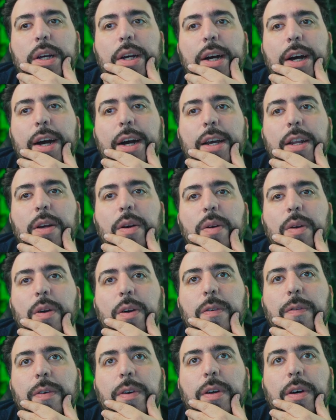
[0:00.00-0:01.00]
I don't know
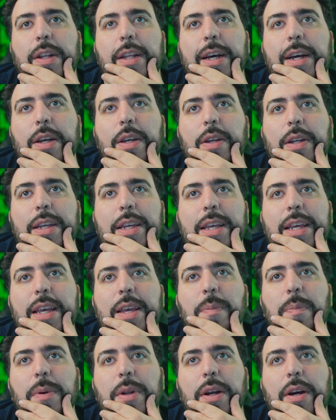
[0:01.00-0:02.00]
if it'll allow you to
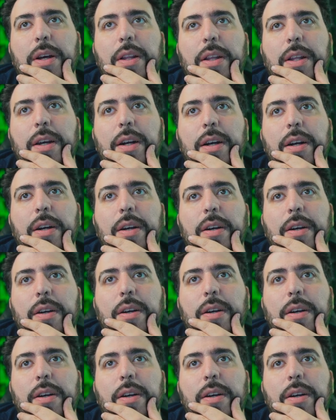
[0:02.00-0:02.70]
keep it on there.